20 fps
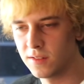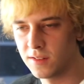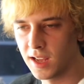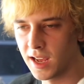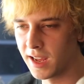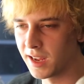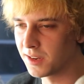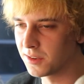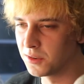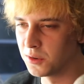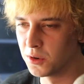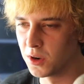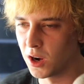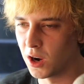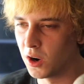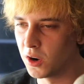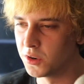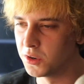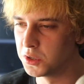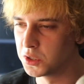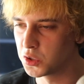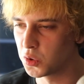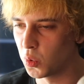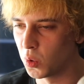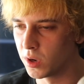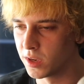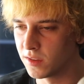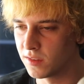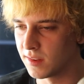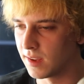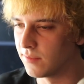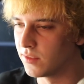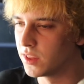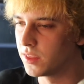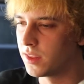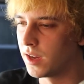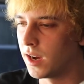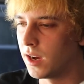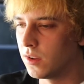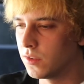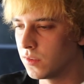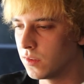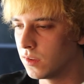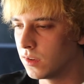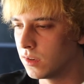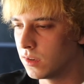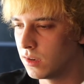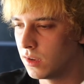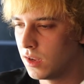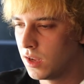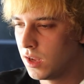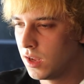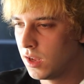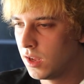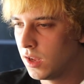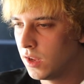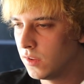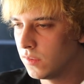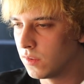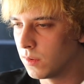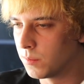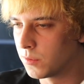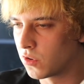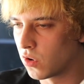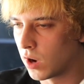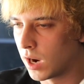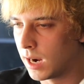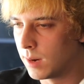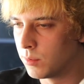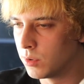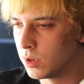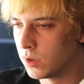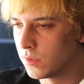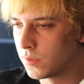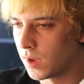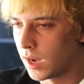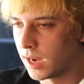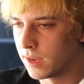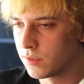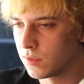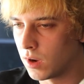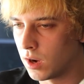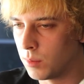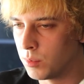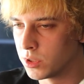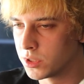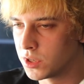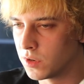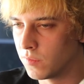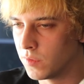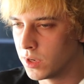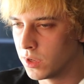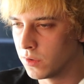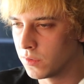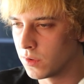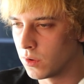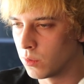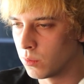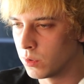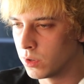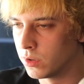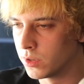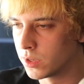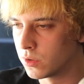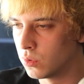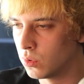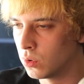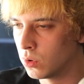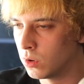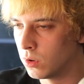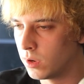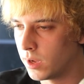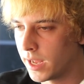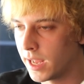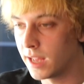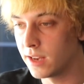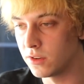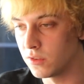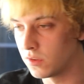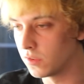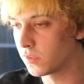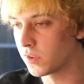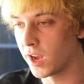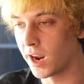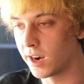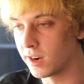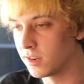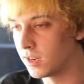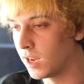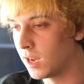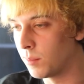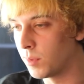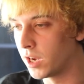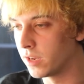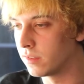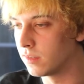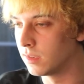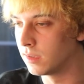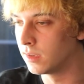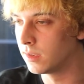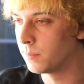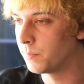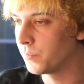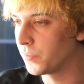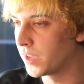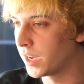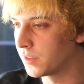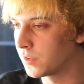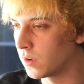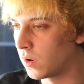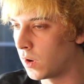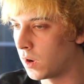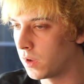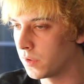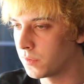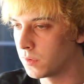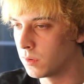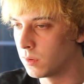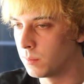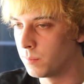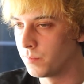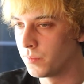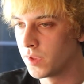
Dang, dude, one hundred twenty-seven thousand subscribers. I saw a bunch of your videos that were really cool, and you just got into M I T. That's awesome.